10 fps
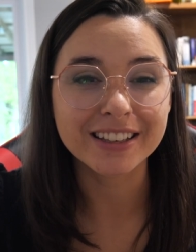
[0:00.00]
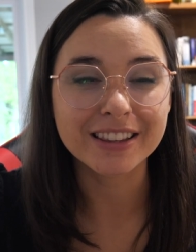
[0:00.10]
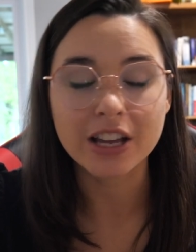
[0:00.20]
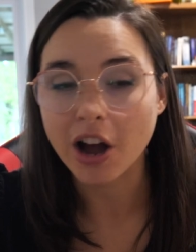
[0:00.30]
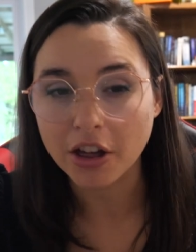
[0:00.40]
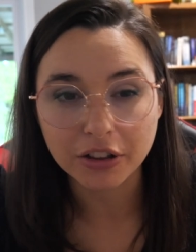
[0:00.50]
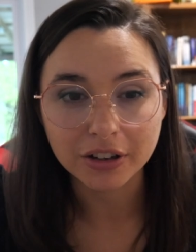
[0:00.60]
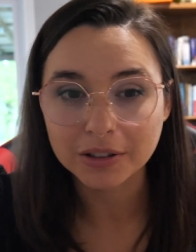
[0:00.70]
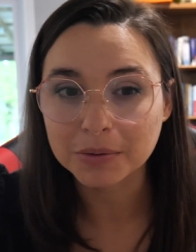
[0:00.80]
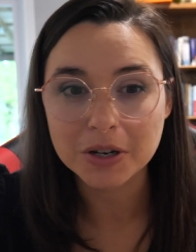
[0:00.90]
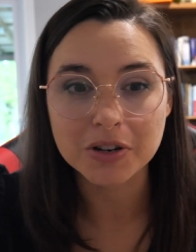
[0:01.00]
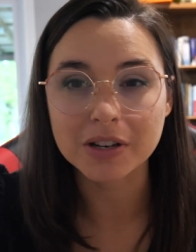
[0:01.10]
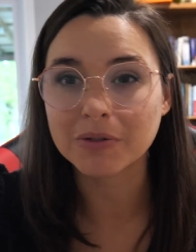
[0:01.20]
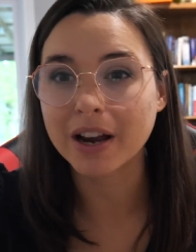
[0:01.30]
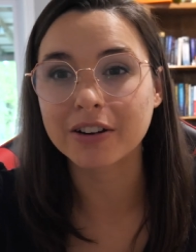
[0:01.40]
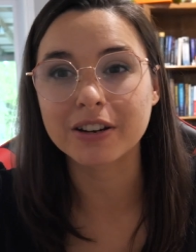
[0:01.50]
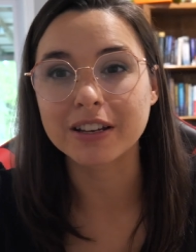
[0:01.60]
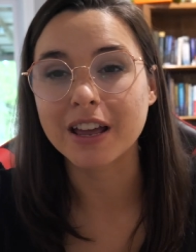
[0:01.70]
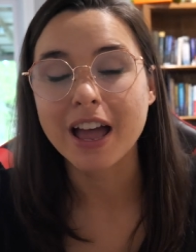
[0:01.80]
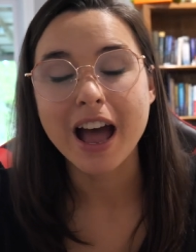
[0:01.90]
the author, Riordan,
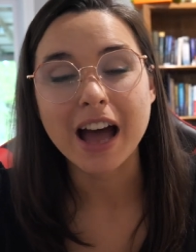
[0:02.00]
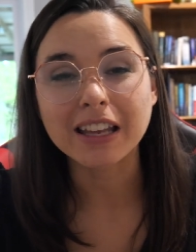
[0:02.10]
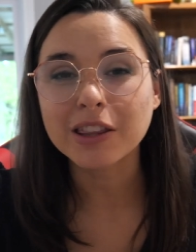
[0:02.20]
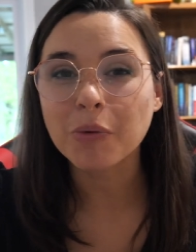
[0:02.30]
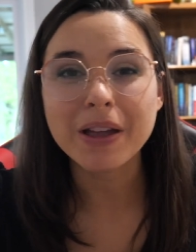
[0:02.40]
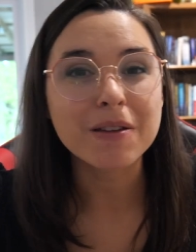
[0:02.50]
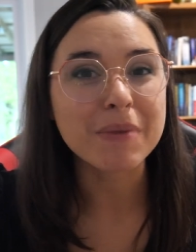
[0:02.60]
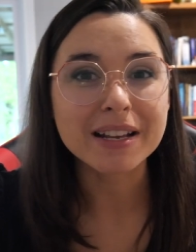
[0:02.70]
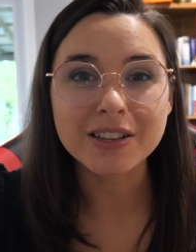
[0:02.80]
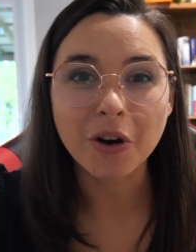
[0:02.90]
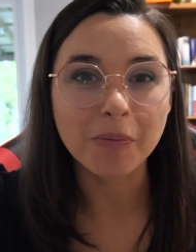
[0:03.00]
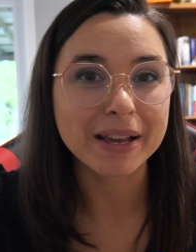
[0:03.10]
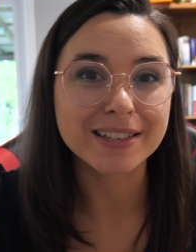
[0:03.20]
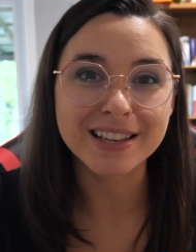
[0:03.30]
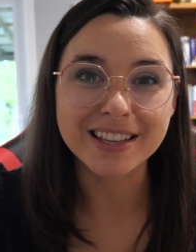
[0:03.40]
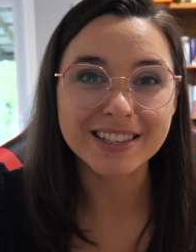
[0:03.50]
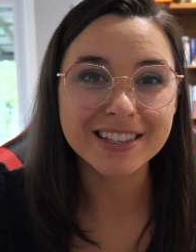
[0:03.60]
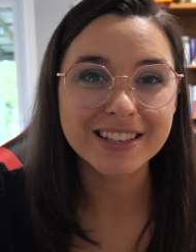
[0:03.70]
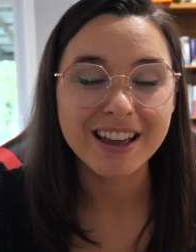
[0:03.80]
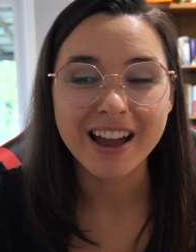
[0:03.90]
Riordan. I like the way he makes it all make
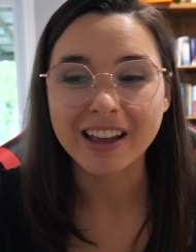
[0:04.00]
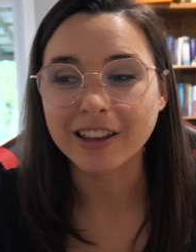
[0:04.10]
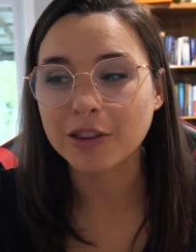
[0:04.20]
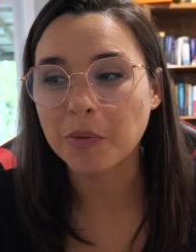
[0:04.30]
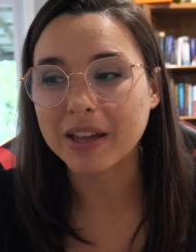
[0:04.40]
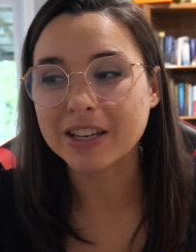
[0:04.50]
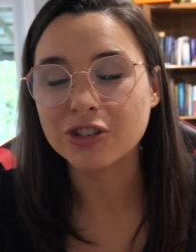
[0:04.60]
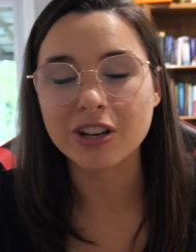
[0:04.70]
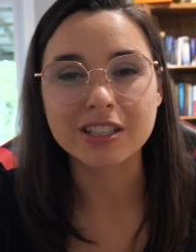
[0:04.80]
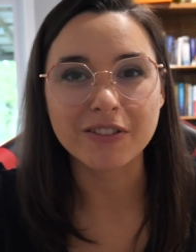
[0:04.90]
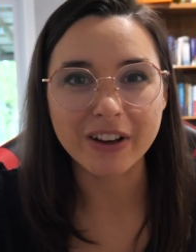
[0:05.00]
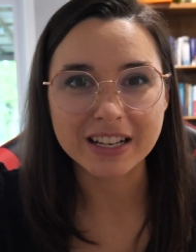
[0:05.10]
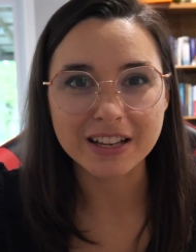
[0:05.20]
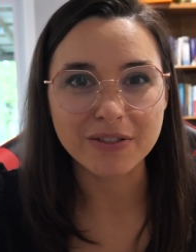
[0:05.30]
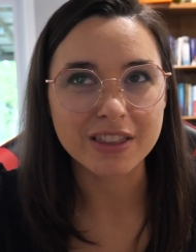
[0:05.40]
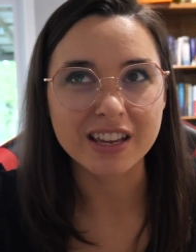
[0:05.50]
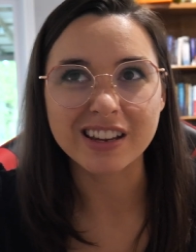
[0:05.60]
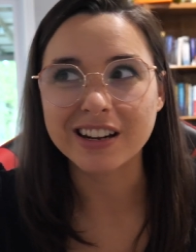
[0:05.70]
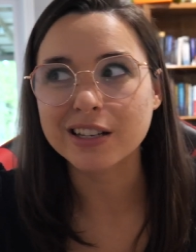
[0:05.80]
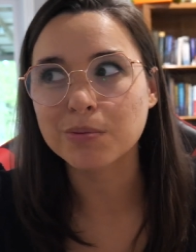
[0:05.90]
sense. I like the way he justifies
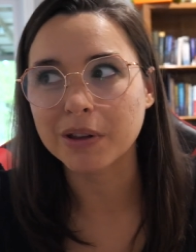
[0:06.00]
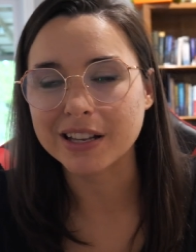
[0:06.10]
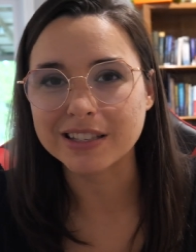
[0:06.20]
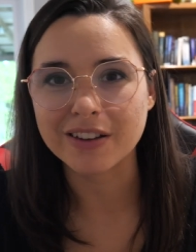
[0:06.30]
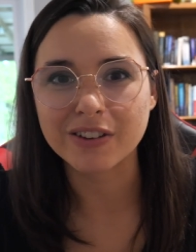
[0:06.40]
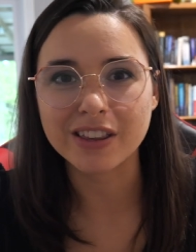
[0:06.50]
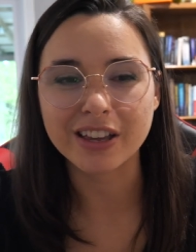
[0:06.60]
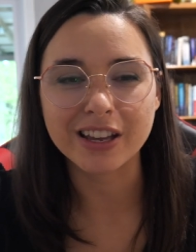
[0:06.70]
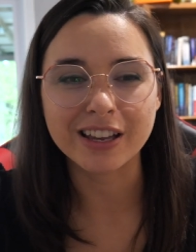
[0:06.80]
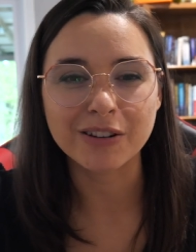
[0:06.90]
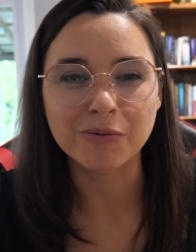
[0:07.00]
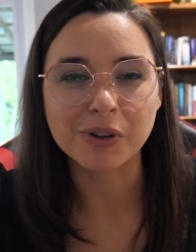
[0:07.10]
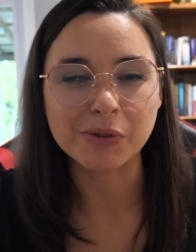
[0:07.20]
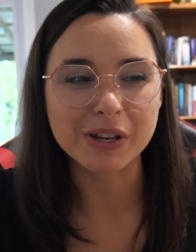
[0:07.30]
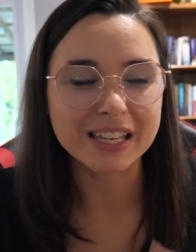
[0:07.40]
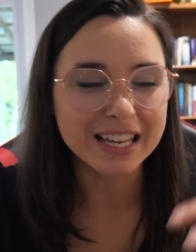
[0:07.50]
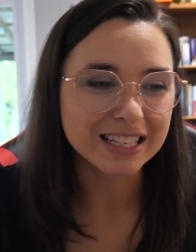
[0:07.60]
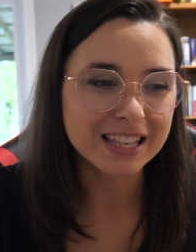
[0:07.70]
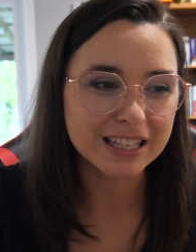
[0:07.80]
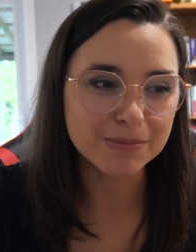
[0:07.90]
everything and explains everything. And when we
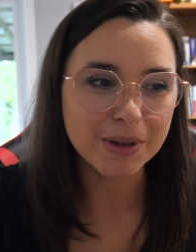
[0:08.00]
get to this